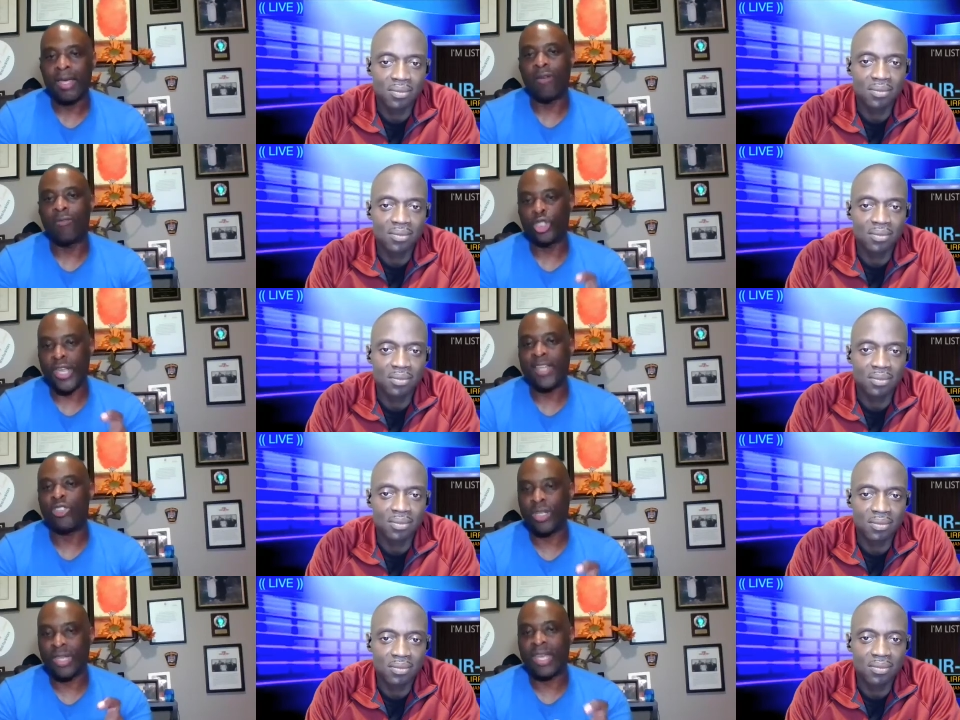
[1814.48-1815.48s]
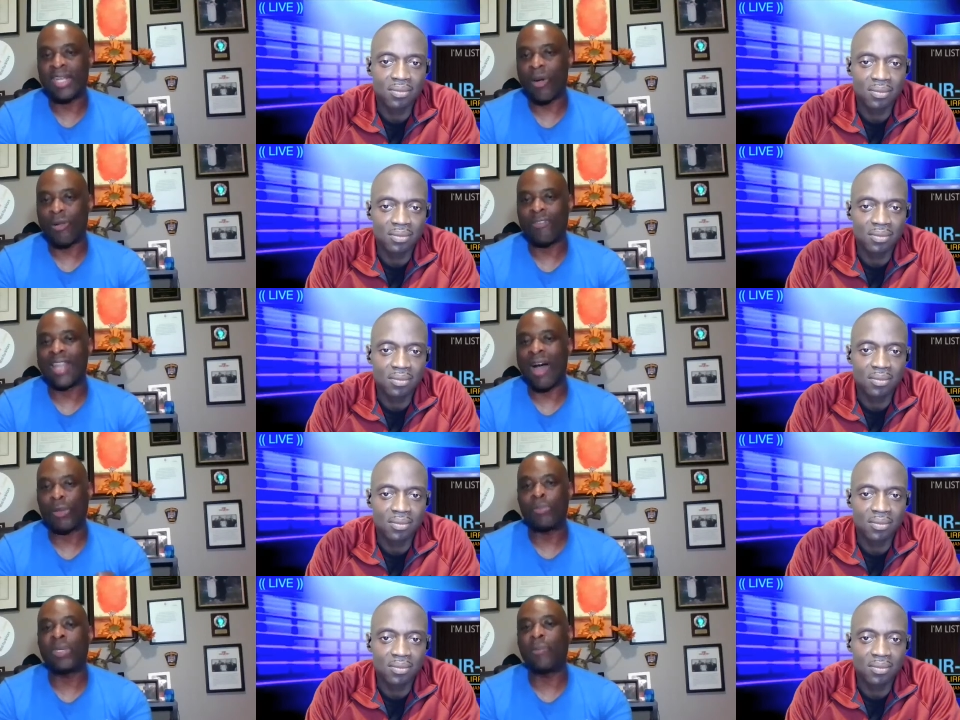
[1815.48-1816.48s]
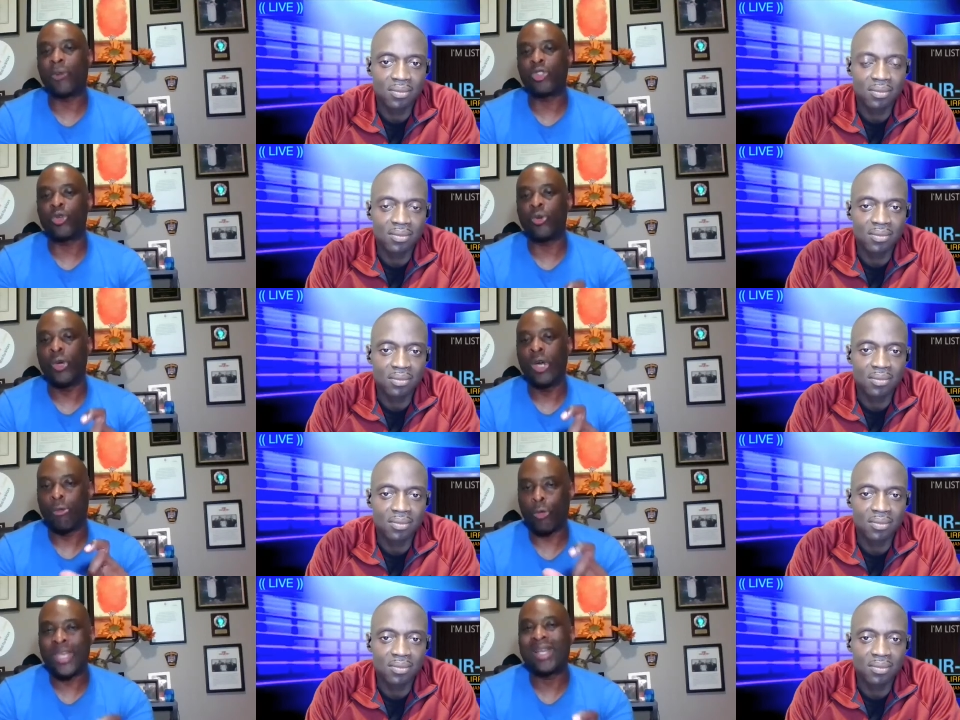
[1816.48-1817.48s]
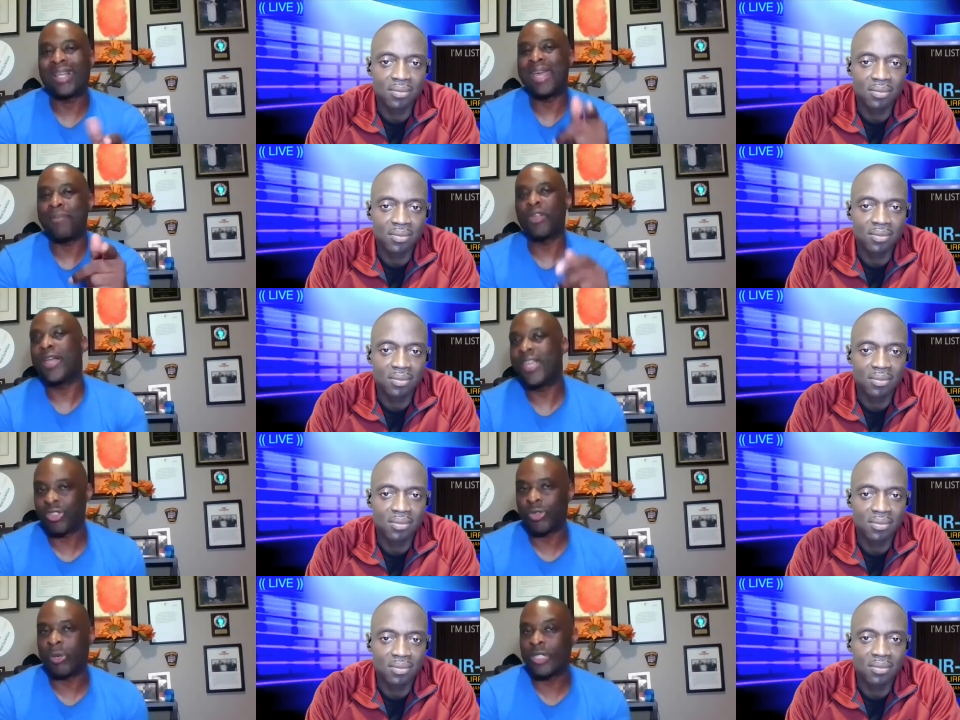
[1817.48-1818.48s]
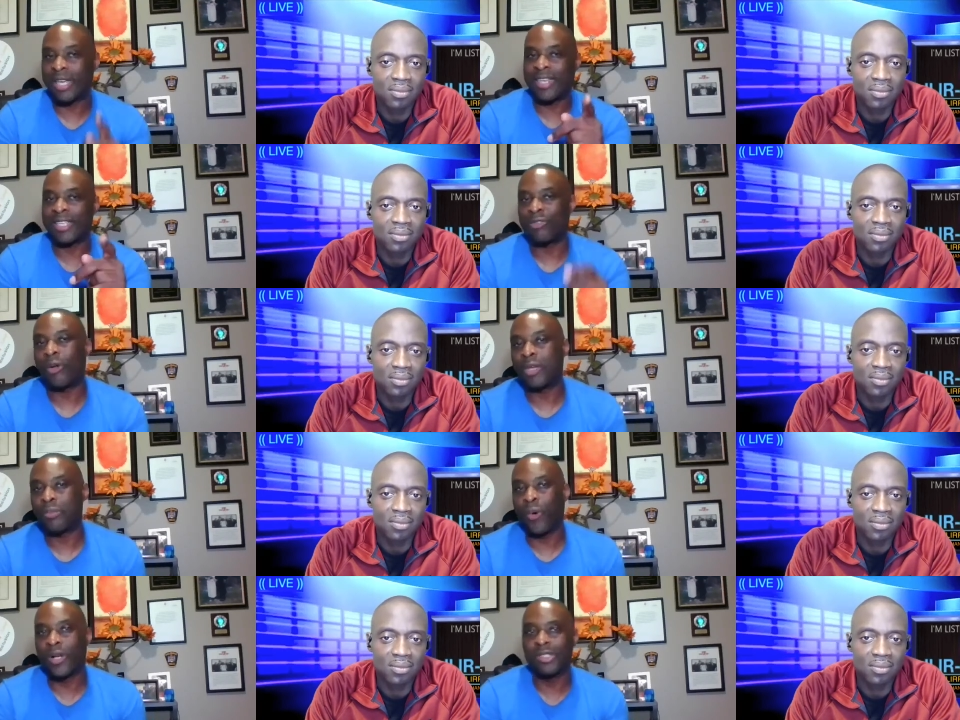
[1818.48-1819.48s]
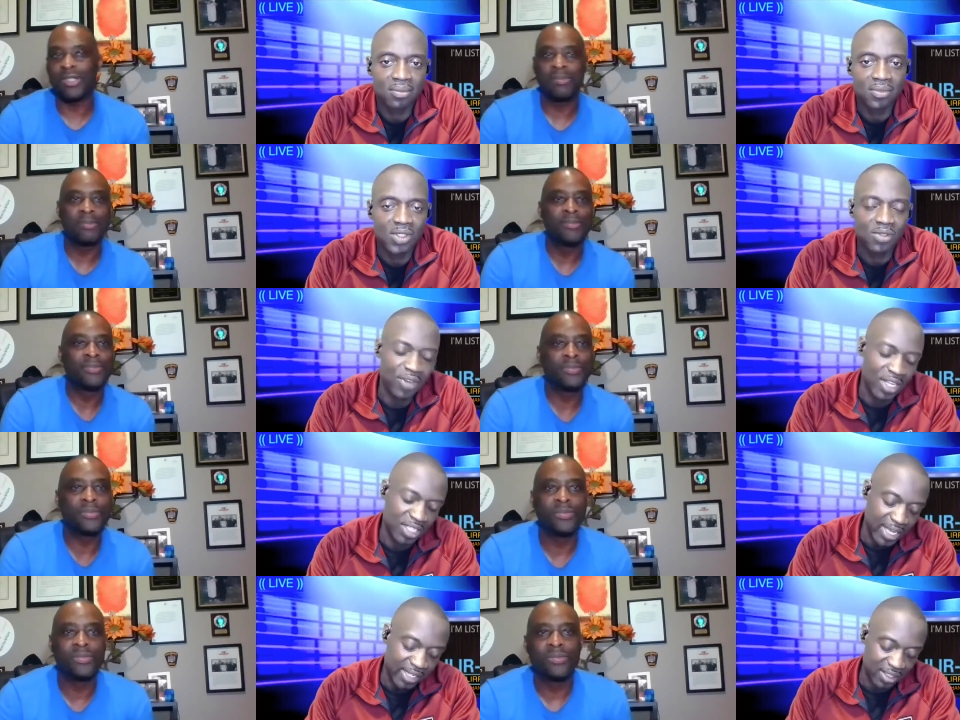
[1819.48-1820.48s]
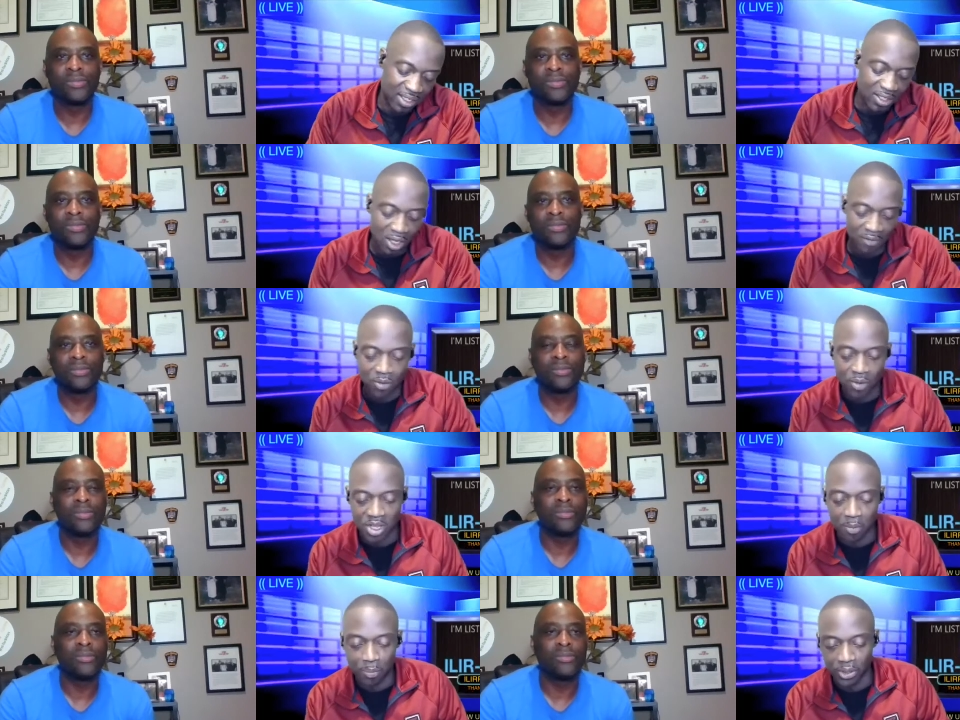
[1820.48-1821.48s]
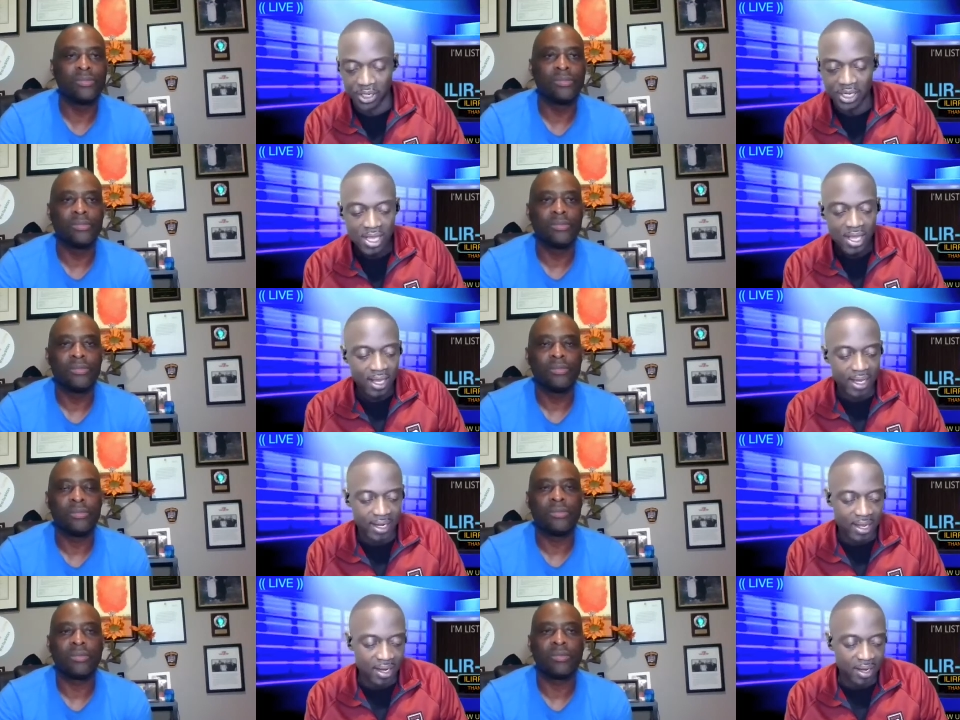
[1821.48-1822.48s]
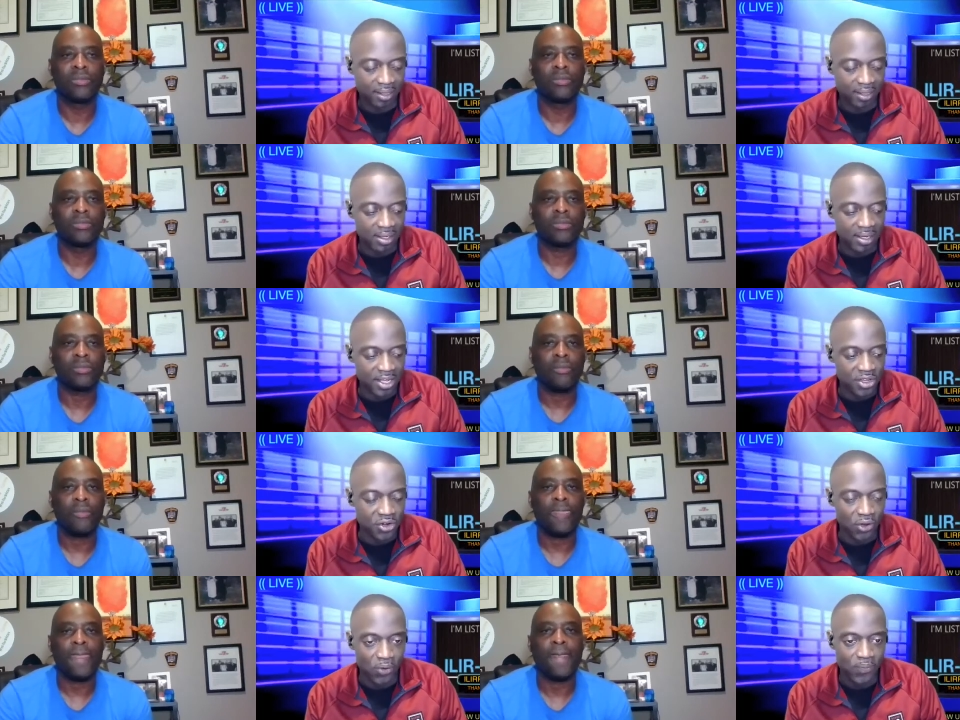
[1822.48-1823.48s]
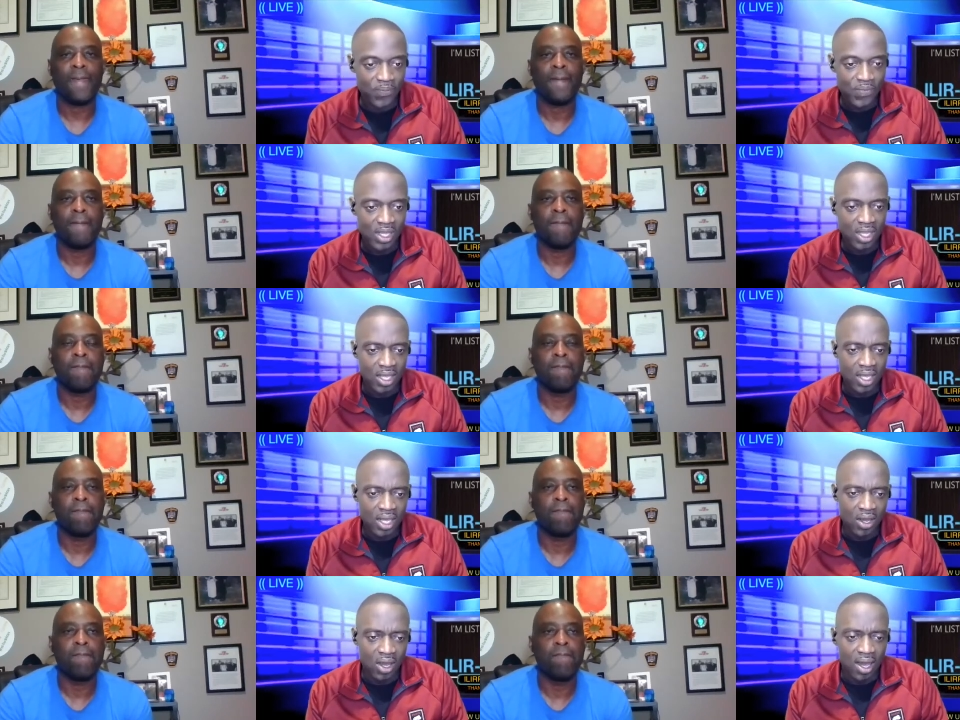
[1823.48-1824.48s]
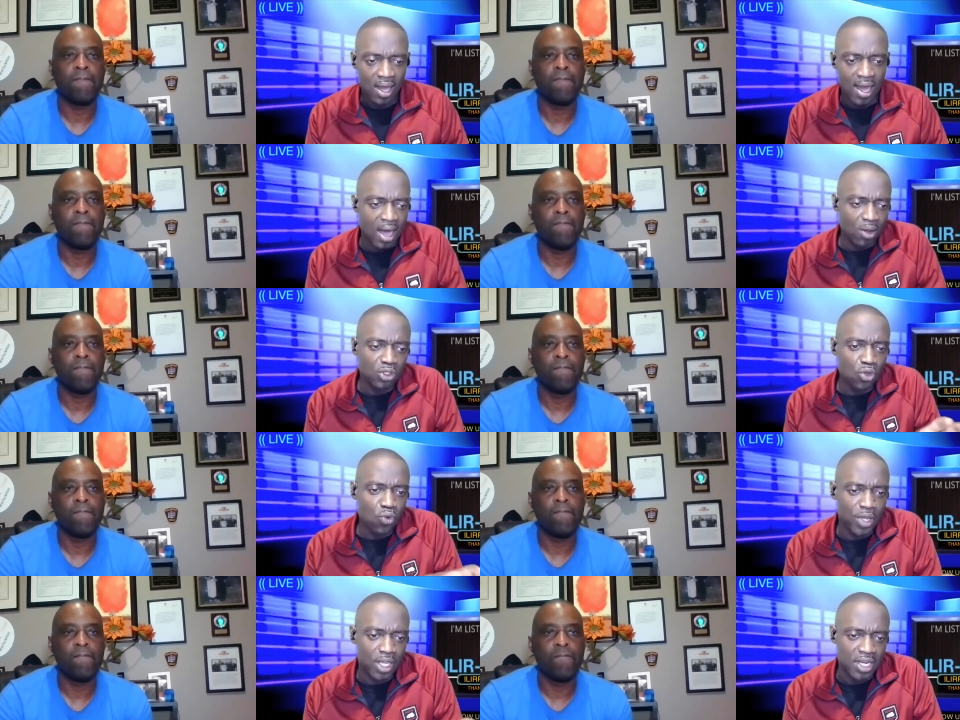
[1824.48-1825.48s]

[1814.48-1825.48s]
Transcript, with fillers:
Speaker 1: of changing the narrative, allowing people to reclaim their history, which I think is very important.
Speaker 2: Fantastic. Love the way you put it. And I think that, you know, how do we